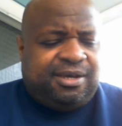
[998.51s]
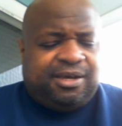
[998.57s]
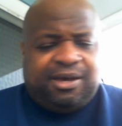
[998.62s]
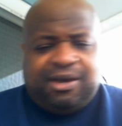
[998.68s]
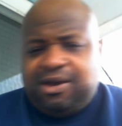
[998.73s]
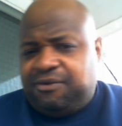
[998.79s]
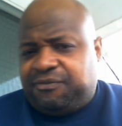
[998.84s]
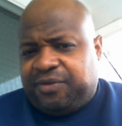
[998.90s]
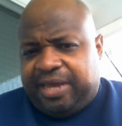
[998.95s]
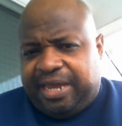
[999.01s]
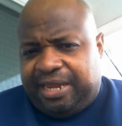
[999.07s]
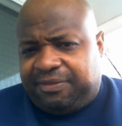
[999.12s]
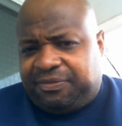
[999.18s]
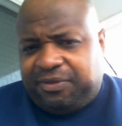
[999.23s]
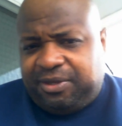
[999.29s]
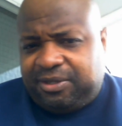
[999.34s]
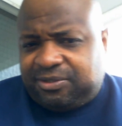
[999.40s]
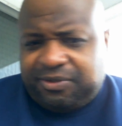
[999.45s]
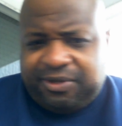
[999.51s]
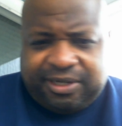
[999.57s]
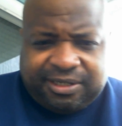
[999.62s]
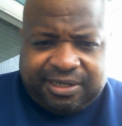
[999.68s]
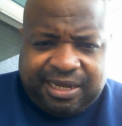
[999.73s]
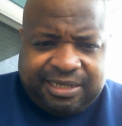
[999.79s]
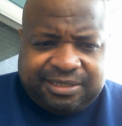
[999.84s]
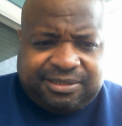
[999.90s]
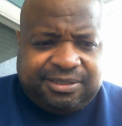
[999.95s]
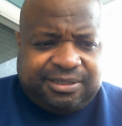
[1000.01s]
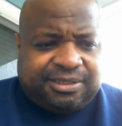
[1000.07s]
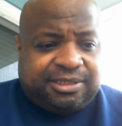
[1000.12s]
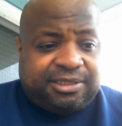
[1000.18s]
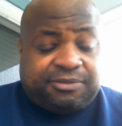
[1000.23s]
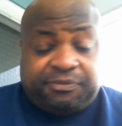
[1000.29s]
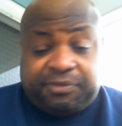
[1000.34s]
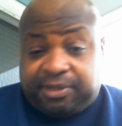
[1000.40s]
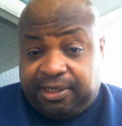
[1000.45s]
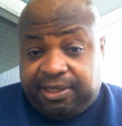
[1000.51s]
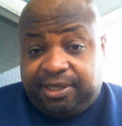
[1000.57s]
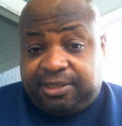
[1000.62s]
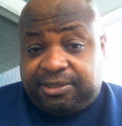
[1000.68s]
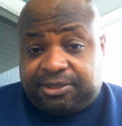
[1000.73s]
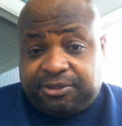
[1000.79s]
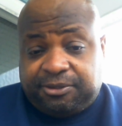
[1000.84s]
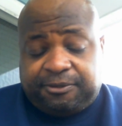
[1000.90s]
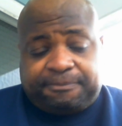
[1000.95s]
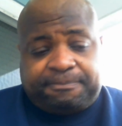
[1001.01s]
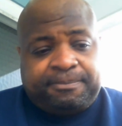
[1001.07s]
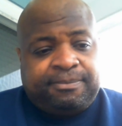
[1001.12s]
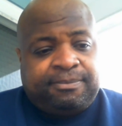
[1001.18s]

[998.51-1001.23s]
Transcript: for atheists or agnostics. It's for theists too.